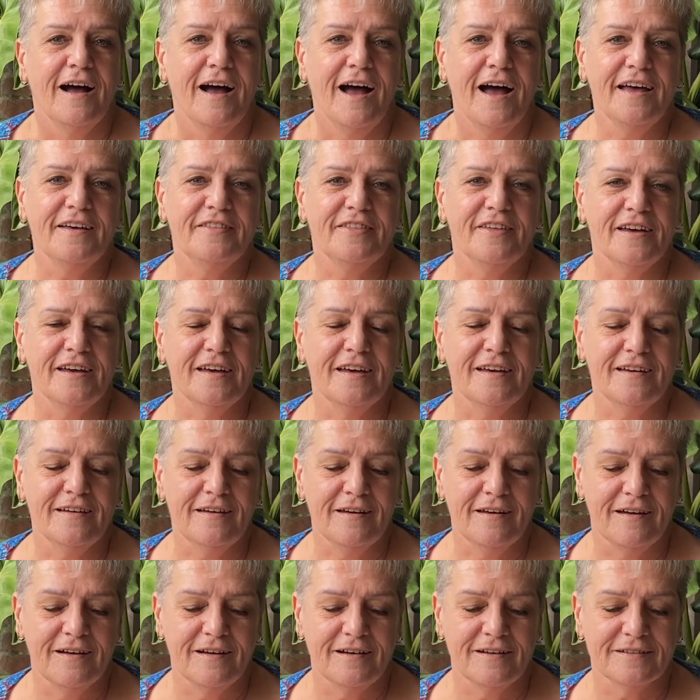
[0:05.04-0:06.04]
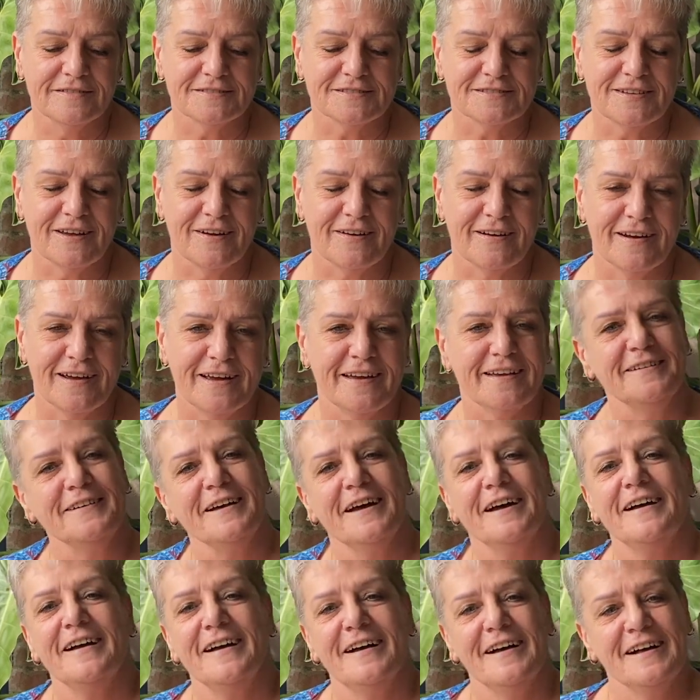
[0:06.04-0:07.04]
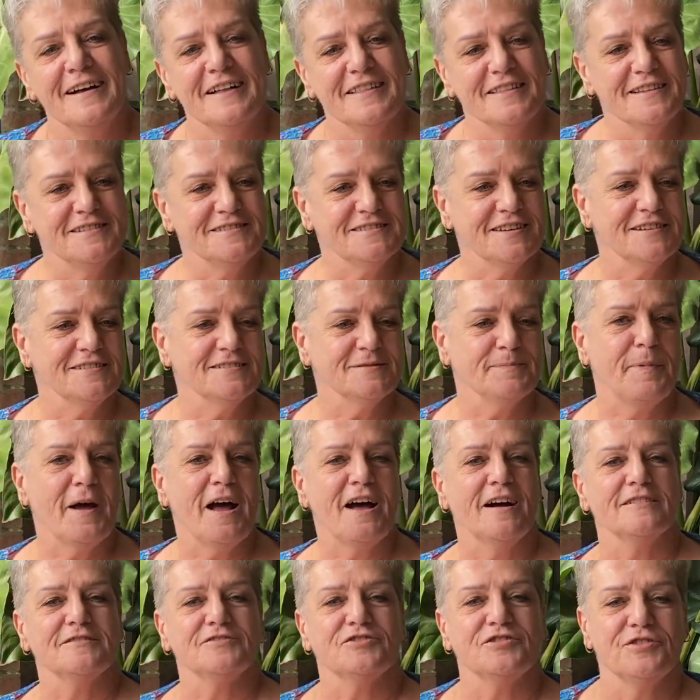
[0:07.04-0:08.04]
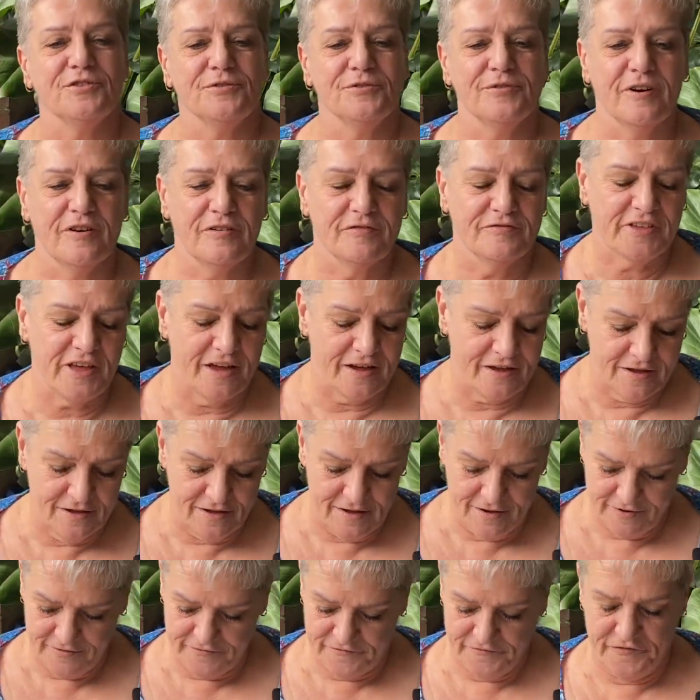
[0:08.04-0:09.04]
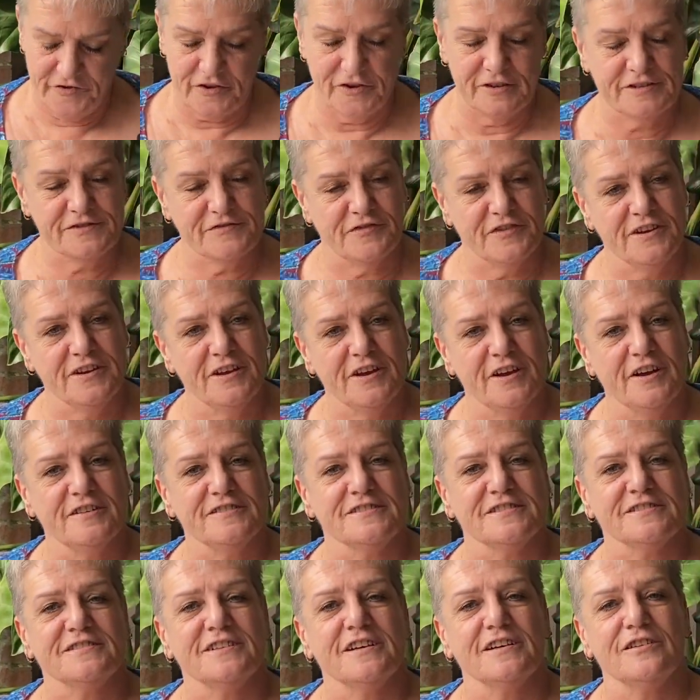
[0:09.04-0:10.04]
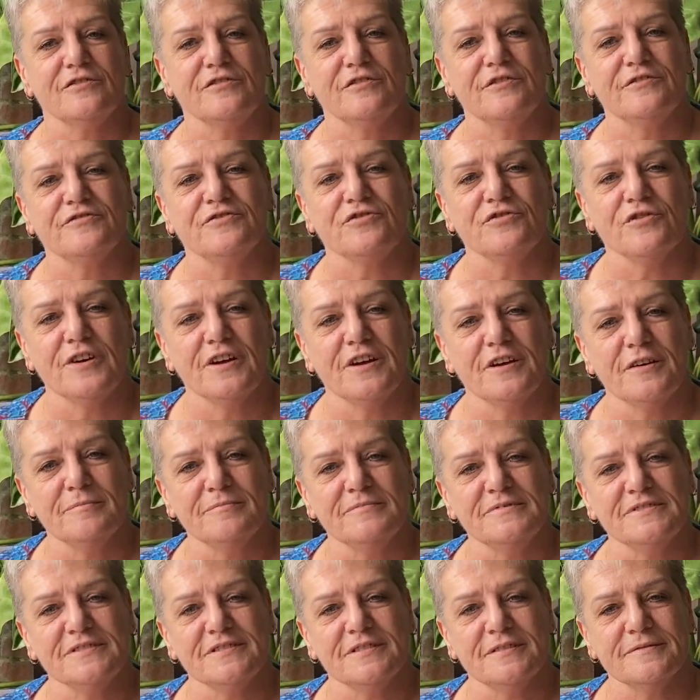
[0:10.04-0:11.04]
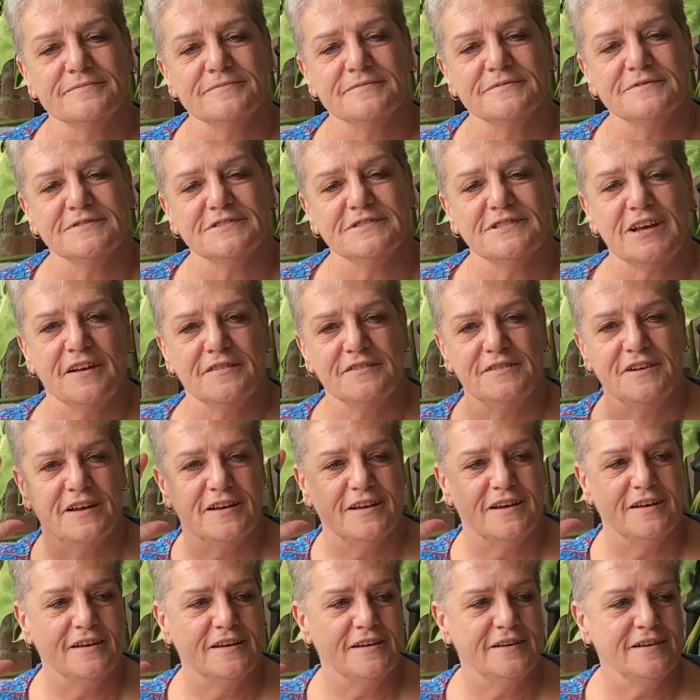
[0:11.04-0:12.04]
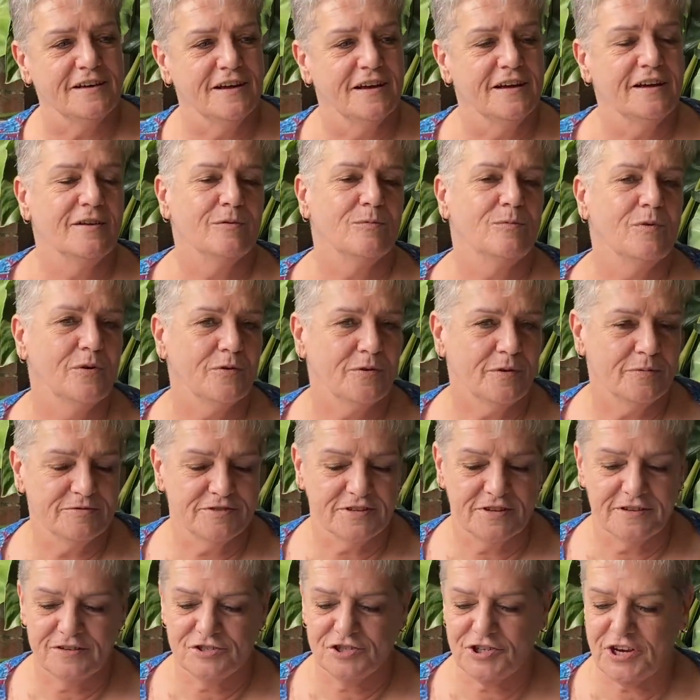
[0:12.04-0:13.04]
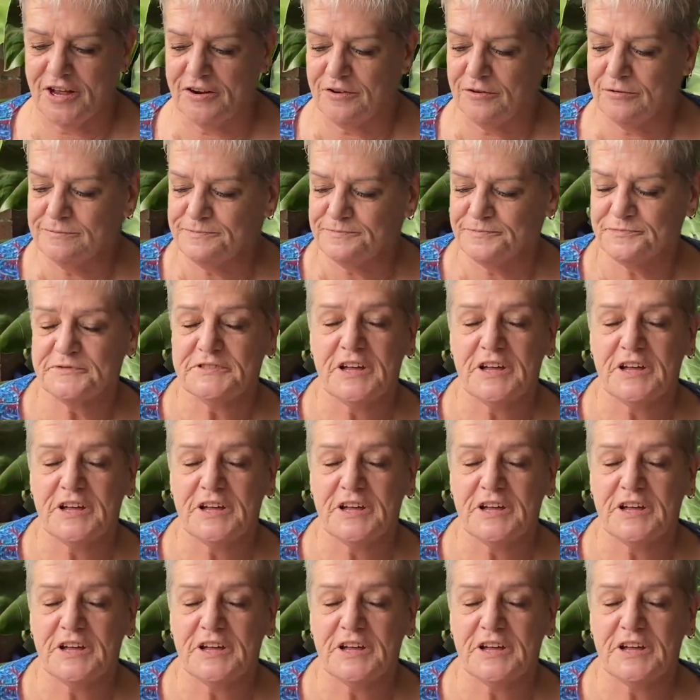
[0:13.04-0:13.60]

Hey there, sorry. This is part two of the first video, Stealer of Dreams. Tanya here, welcome to the channel.